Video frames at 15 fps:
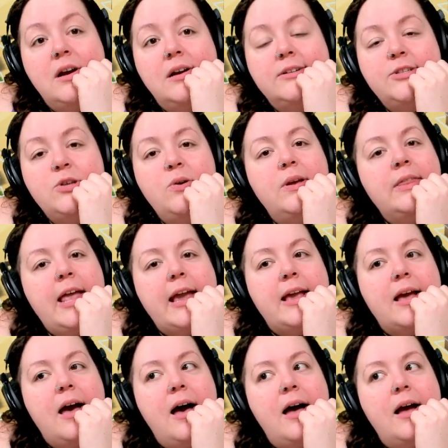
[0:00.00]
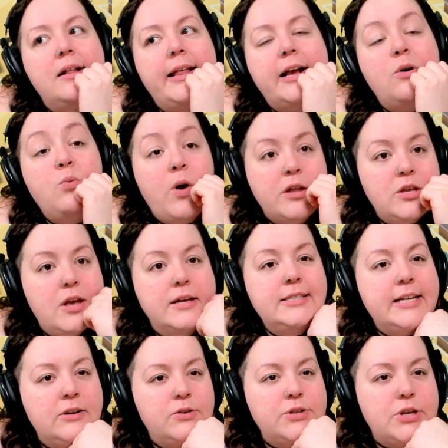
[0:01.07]
so you can like uh like a one a
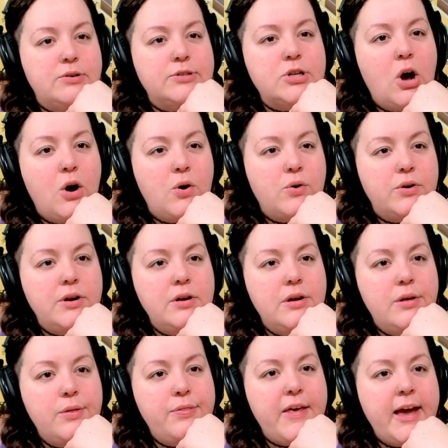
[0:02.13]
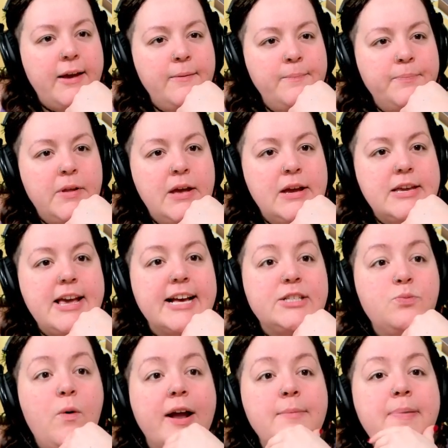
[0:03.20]
single use code thing. Yes,
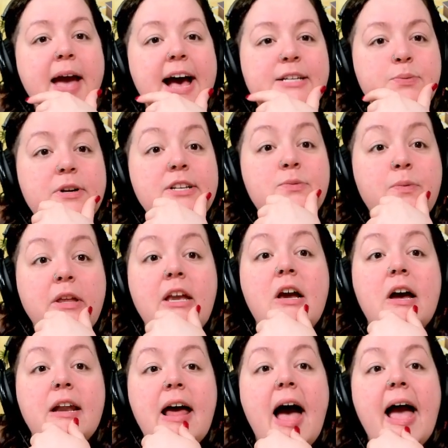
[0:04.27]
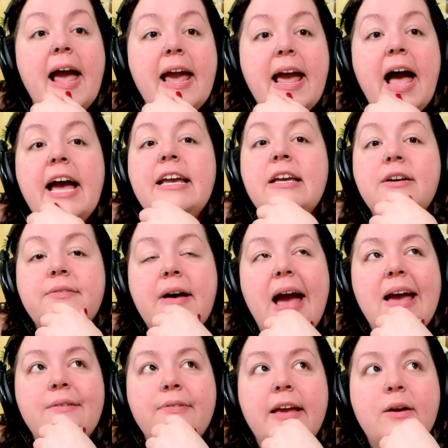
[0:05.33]
1Password is really good. I I have I
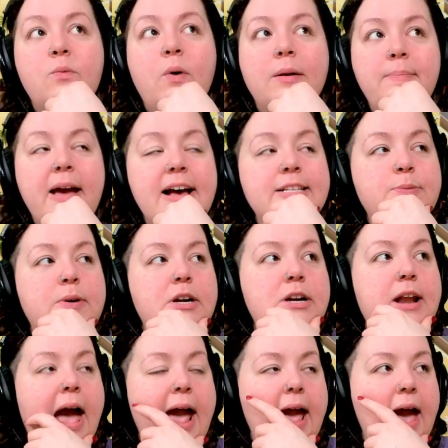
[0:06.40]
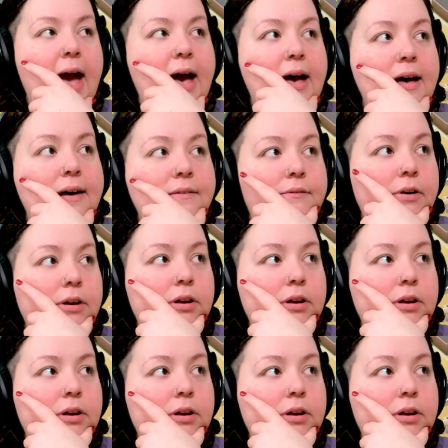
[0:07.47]
have like one password. I have